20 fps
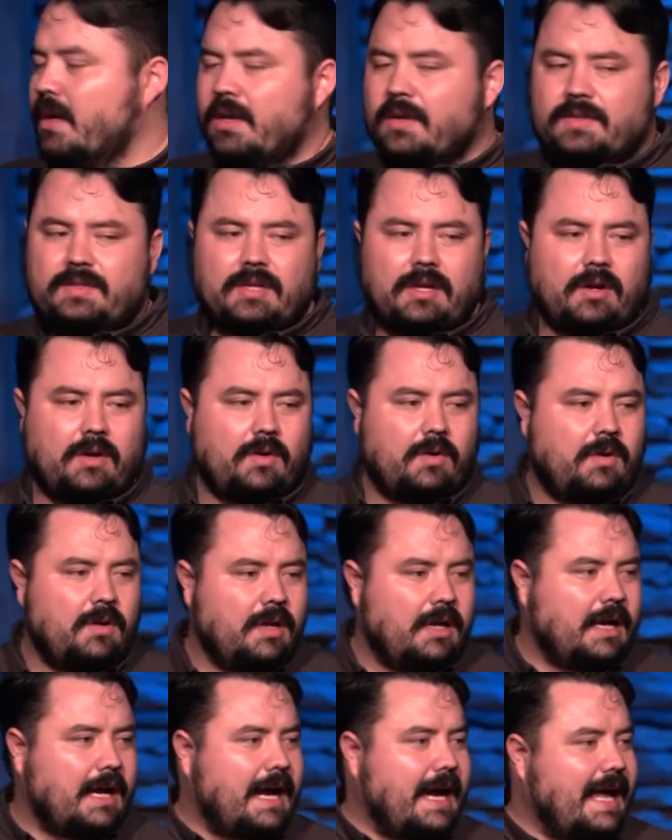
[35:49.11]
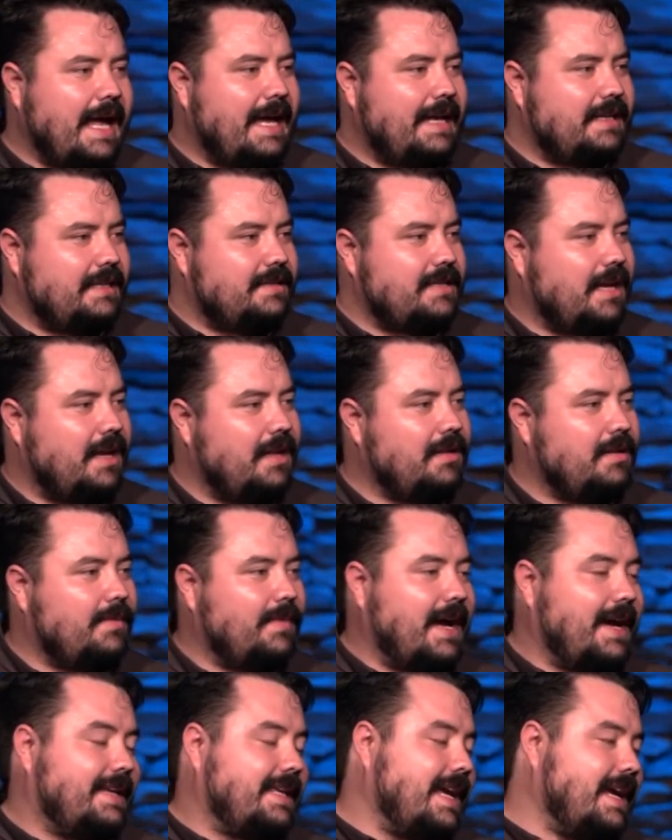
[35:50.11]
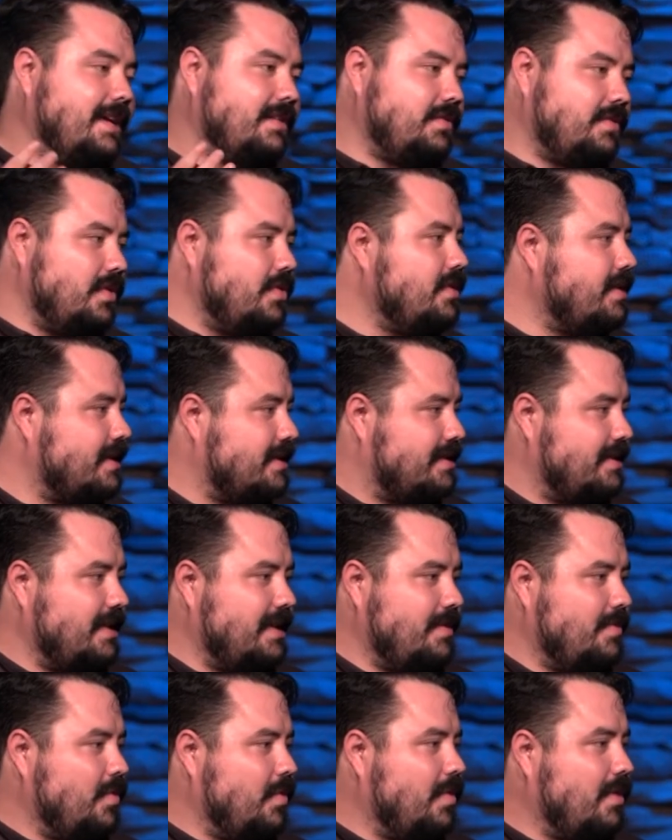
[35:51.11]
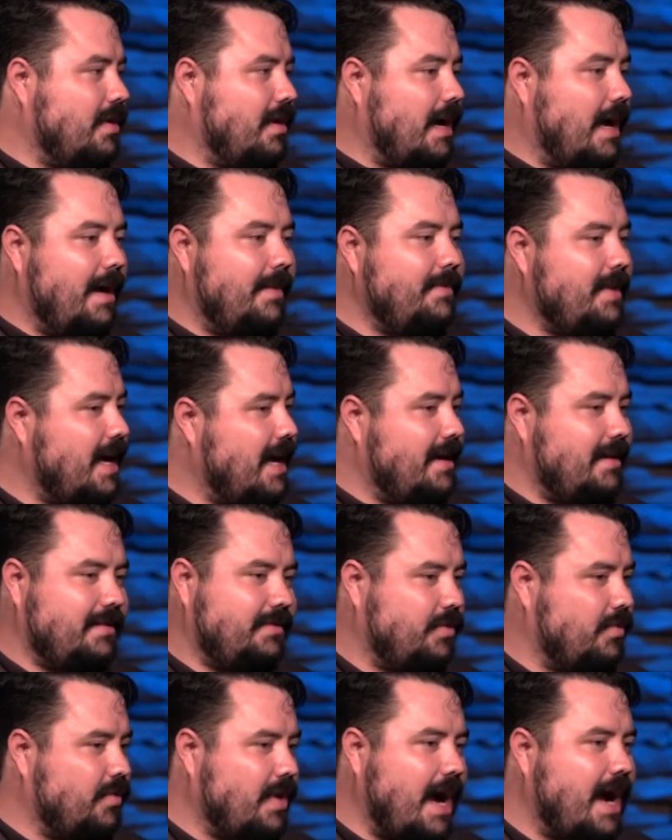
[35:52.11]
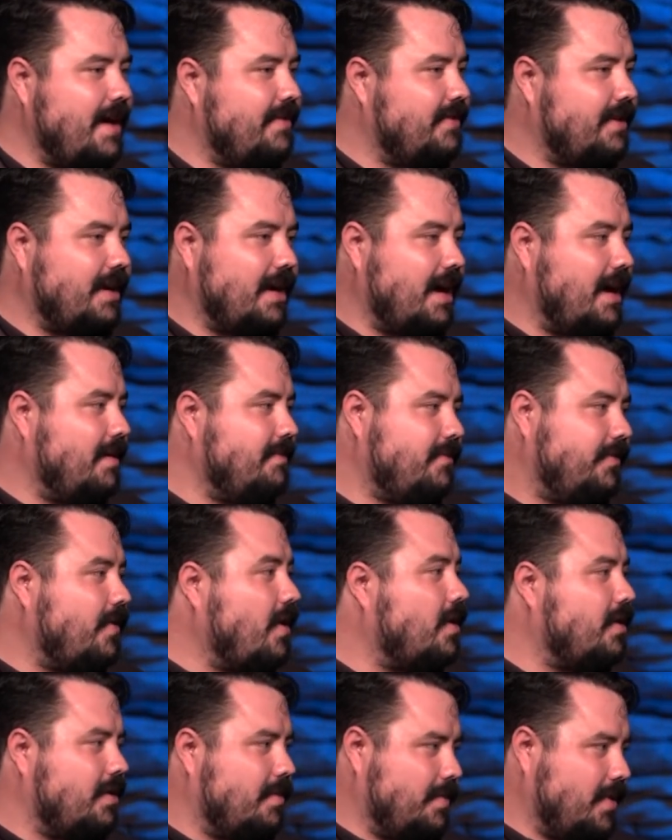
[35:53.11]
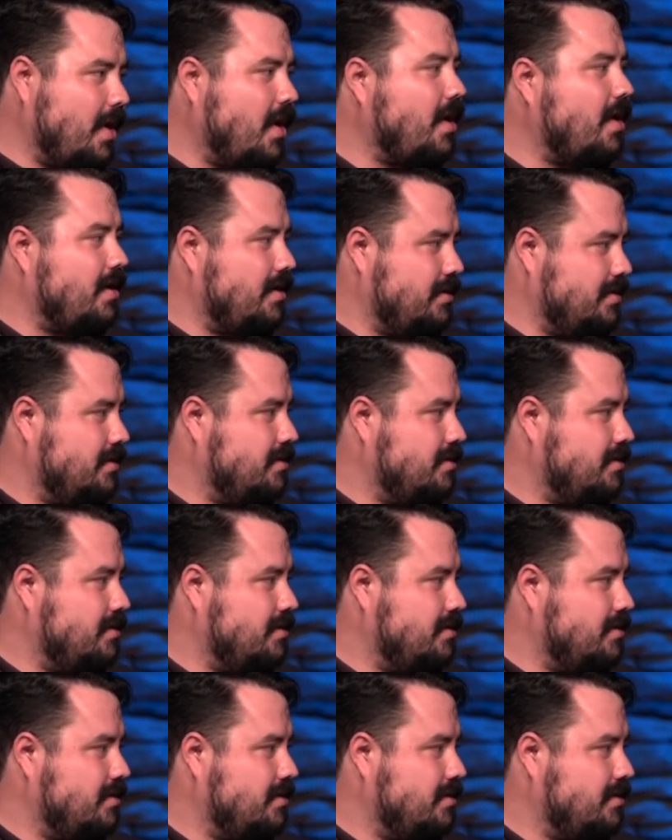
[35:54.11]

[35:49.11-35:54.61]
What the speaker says: So I had to tell him, I can't do this anymore. I'm not thriving. I'm falling apart.